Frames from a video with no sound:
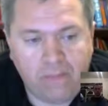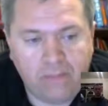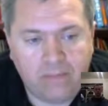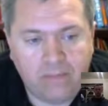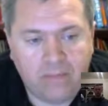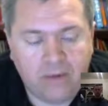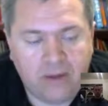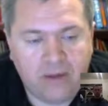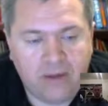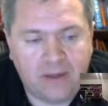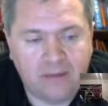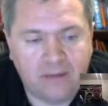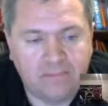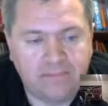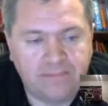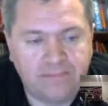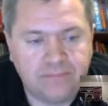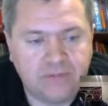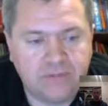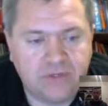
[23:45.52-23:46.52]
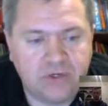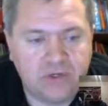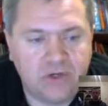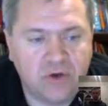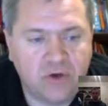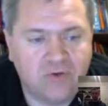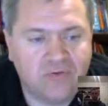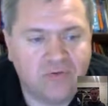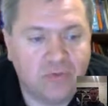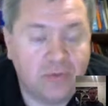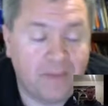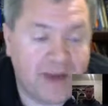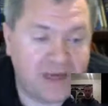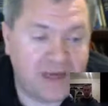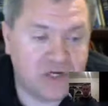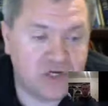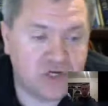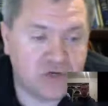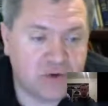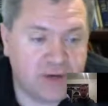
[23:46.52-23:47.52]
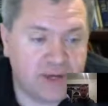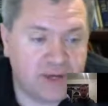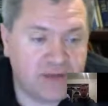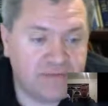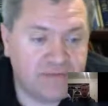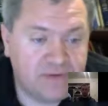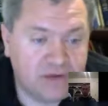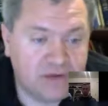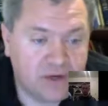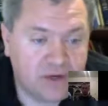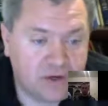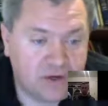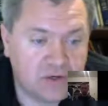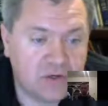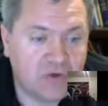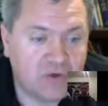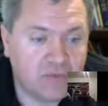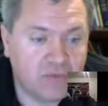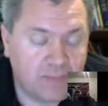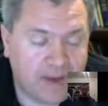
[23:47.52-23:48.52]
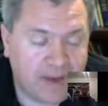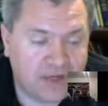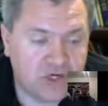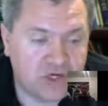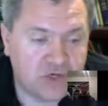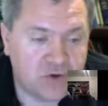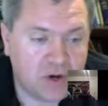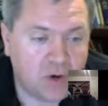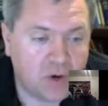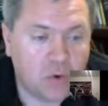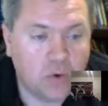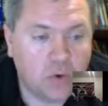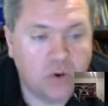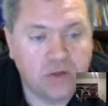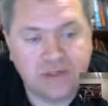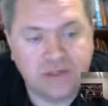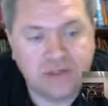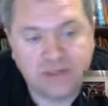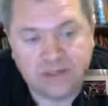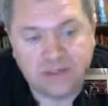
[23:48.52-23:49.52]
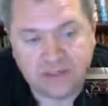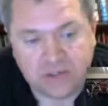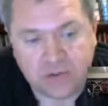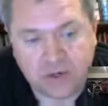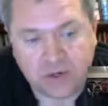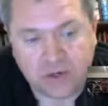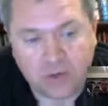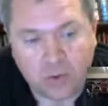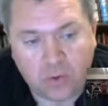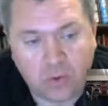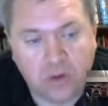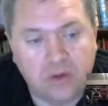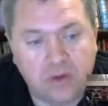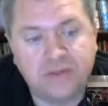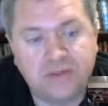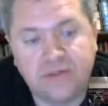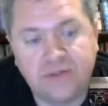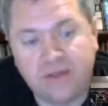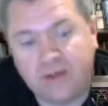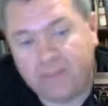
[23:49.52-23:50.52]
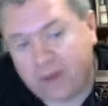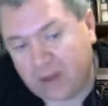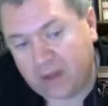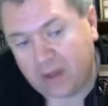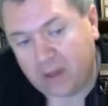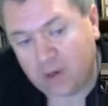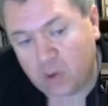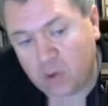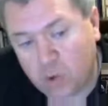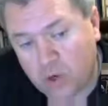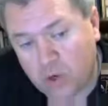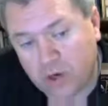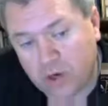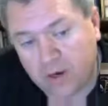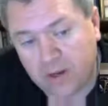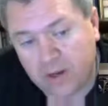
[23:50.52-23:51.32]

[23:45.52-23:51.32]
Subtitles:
So you'd go from the magistrate, you'd go from magistrate court to district court to the appellate court.